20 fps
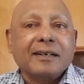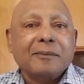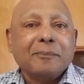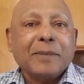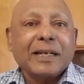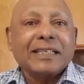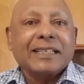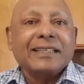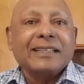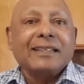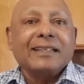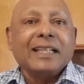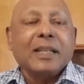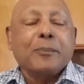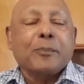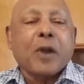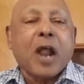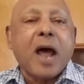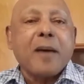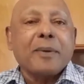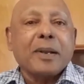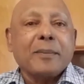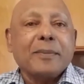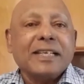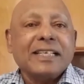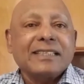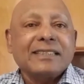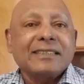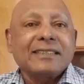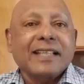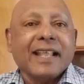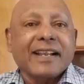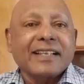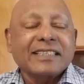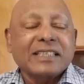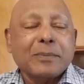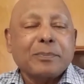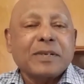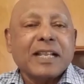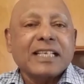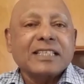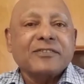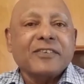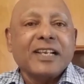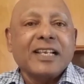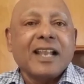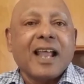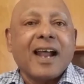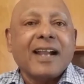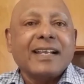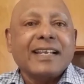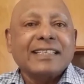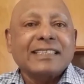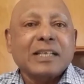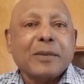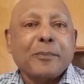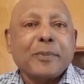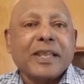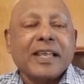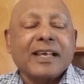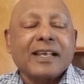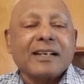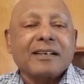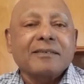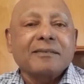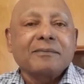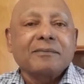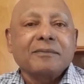But the problem is the receptors will not disappear.